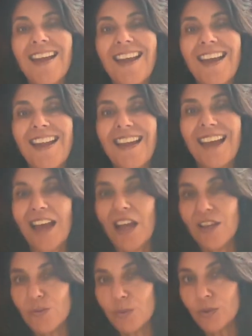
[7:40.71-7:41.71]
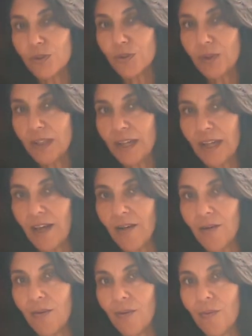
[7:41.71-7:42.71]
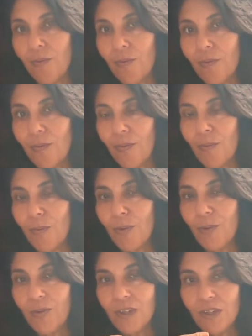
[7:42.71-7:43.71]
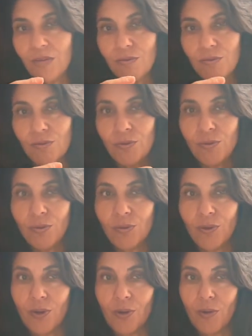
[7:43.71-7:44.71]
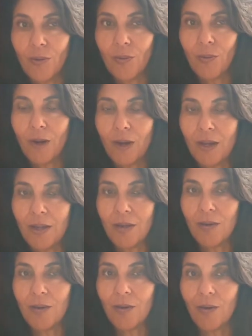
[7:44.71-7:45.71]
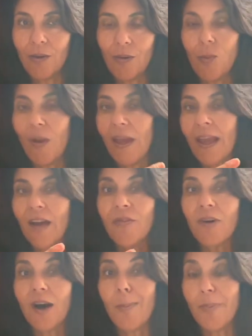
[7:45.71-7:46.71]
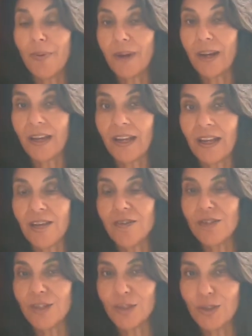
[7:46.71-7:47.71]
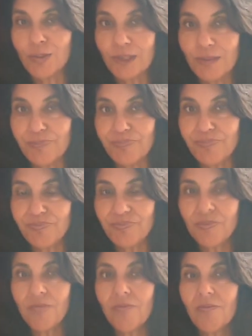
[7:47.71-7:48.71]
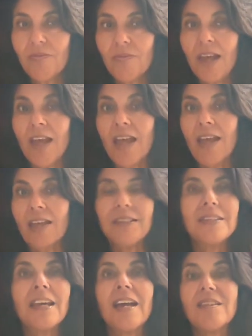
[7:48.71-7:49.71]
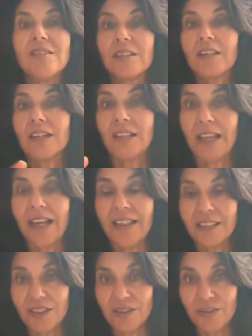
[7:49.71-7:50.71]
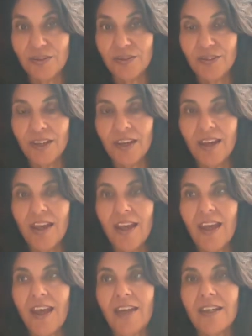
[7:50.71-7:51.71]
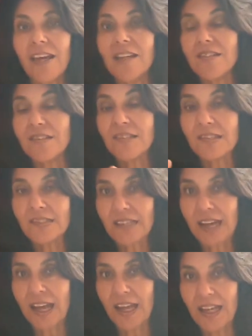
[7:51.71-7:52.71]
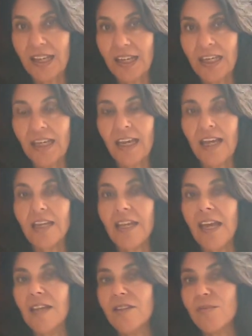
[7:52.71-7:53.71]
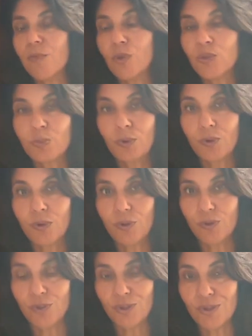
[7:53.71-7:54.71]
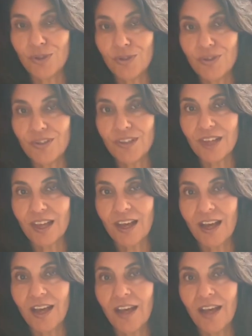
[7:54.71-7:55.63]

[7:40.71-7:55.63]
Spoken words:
And as we're doing that, we're moving through one way of operating as a human and as a collective and as a society and as multiple cultures, yeah,